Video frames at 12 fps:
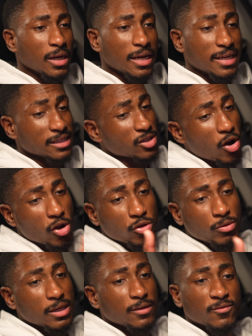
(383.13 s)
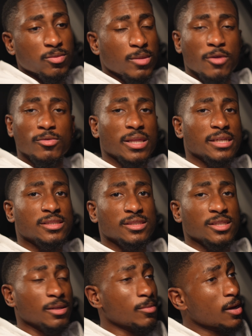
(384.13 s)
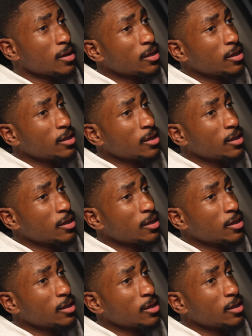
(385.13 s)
and that's all you getting from that relationship,